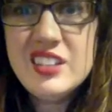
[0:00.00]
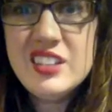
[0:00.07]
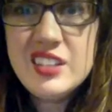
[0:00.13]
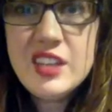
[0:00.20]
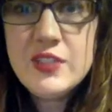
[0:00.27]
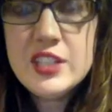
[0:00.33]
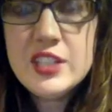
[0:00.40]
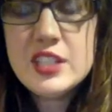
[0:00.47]

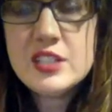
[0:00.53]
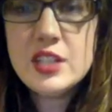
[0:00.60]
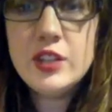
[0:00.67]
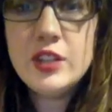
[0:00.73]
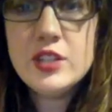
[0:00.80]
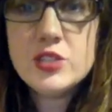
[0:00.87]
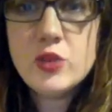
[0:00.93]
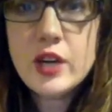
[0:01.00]
if he didn't tell
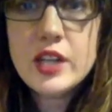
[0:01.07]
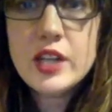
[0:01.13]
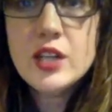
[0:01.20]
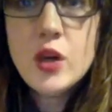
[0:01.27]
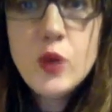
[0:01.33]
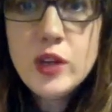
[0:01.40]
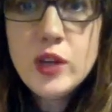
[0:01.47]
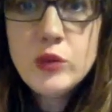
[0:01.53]
the story,
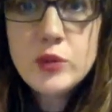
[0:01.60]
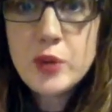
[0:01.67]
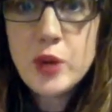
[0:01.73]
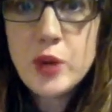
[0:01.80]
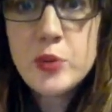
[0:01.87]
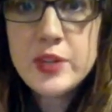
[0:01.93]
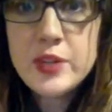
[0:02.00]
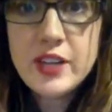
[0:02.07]
no one would
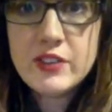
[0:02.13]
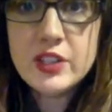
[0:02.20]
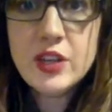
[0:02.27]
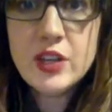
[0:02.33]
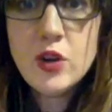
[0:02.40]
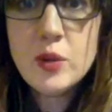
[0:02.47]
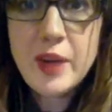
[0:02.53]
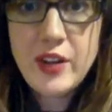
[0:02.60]
probably ever
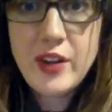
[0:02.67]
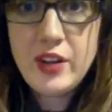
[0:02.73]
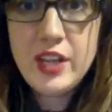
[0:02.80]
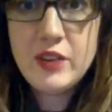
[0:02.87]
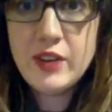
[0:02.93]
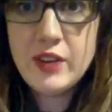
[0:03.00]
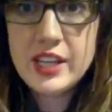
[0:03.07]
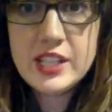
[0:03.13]
know about
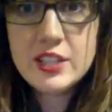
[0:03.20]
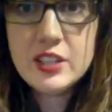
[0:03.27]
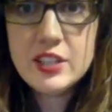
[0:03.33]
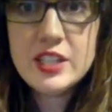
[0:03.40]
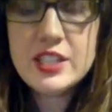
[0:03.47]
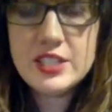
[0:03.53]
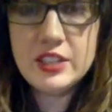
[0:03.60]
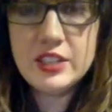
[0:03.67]
it, right? He could
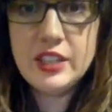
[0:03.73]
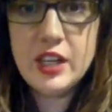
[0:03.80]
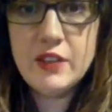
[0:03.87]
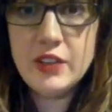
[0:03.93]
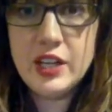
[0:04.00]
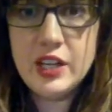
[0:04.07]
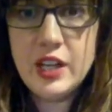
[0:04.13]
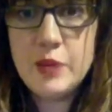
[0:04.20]
easily
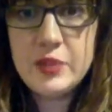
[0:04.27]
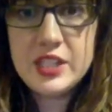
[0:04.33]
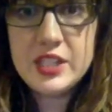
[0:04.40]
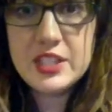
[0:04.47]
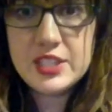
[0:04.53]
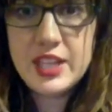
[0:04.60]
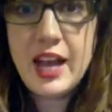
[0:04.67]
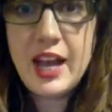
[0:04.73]
cover it up. He
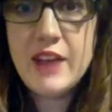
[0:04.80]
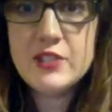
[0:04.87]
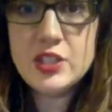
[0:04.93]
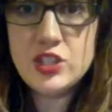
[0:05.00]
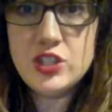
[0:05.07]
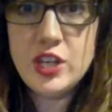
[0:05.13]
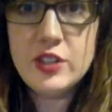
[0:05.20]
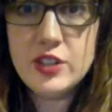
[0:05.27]
doesn't have to
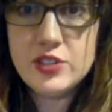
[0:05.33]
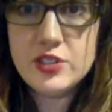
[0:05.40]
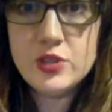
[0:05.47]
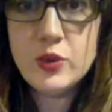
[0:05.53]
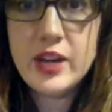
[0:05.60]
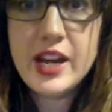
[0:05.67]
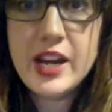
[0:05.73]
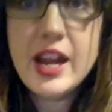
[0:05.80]
share the
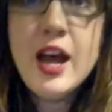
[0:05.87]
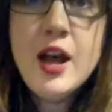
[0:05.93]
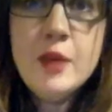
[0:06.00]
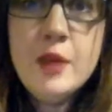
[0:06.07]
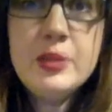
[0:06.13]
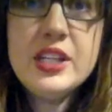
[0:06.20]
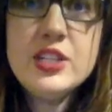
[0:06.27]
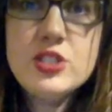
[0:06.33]
story,
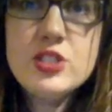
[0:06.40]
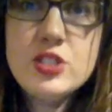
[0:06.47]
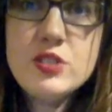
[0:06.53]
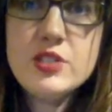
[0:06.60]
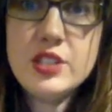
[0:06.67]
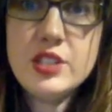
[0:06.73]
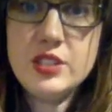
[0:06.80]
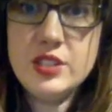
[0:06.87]
but he's
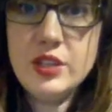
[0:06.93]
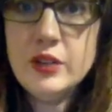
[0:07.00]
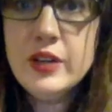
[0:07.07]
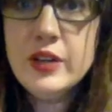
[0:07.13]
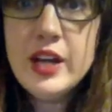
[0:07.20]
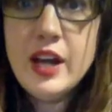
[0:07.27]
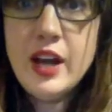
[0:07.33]
choosing to.